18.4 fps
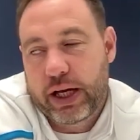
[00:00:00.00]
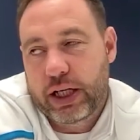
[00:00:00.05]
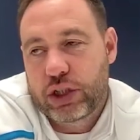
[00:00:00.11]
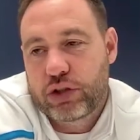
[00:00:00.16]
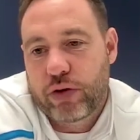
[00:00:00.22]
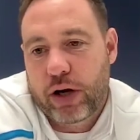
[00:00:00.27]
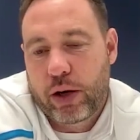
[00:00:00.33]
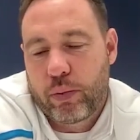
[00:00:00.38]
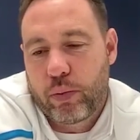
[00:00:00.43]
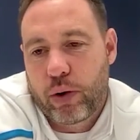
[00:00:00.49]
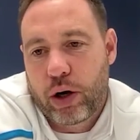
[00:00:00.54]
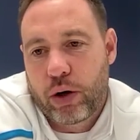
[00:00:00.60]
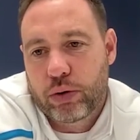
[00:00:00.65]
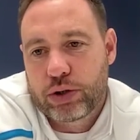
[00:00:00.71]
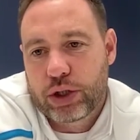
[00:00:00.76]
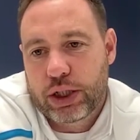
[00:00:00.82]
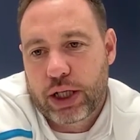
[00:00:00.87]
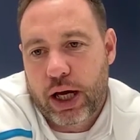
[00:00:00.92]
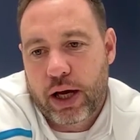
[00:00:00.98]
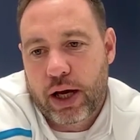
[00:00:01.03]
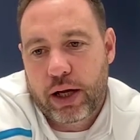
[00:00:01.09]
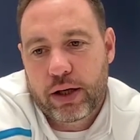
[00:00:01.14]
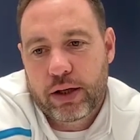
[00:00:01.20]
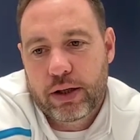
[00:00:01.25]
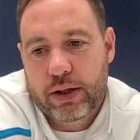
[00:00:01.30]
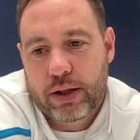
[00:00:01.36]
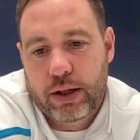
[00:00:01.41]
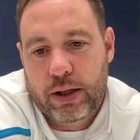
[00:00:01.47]
He trained well today
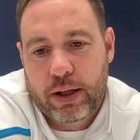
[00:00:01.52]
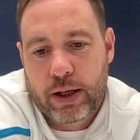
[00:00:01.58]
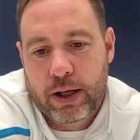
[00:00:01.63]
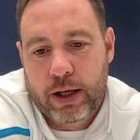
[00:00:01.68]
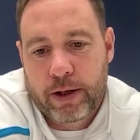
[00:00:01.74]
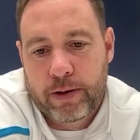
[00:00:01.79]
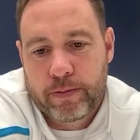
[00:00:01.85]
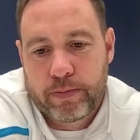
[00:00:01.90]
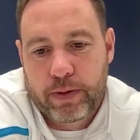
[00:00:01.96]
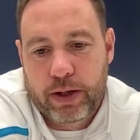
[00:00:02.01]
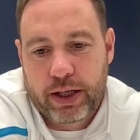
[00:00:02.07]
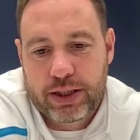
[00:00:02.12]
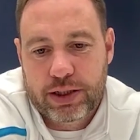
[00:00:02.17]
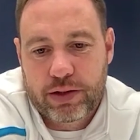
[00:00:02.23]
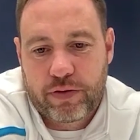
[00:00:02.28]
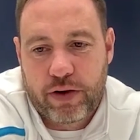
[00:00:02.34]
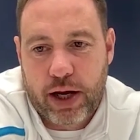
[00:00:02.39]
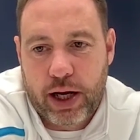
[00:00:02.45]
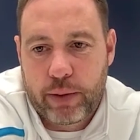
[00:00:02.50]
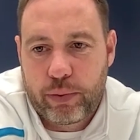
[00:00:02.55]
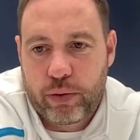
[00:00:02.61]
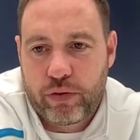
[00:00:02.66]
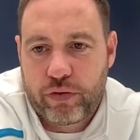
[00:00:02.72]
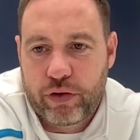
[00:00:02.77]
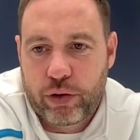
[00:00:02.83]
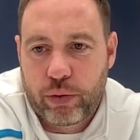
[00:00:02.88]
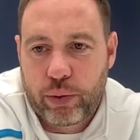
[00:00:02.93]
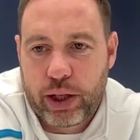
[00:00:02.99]
and he's available
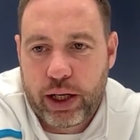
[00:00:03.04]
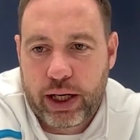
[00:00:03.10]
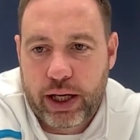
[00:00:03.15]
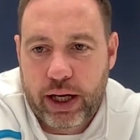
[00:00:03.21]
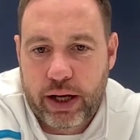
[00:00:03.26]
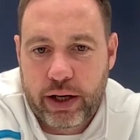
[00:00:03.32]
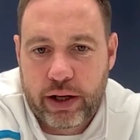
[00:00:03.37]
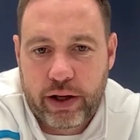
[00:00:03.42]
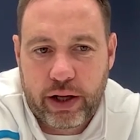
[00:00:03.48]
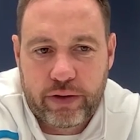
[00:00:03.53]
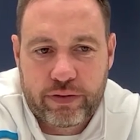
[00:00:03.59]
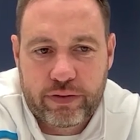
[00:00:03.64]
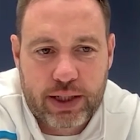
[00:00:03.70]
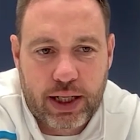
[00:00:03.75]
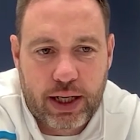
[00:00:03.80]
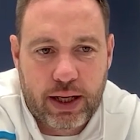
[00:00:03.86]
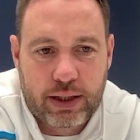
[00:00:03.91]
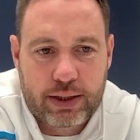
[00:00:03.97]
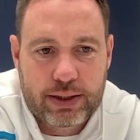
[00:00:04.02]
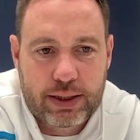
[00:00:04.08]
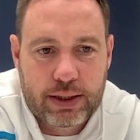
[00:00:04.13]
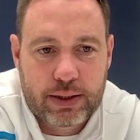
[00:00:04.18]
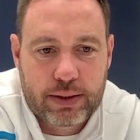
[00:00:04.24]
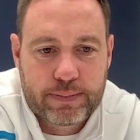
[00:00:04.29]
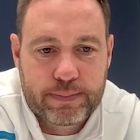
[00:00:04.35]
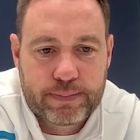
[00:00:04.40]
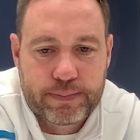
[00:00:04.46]
for the weekend if selected.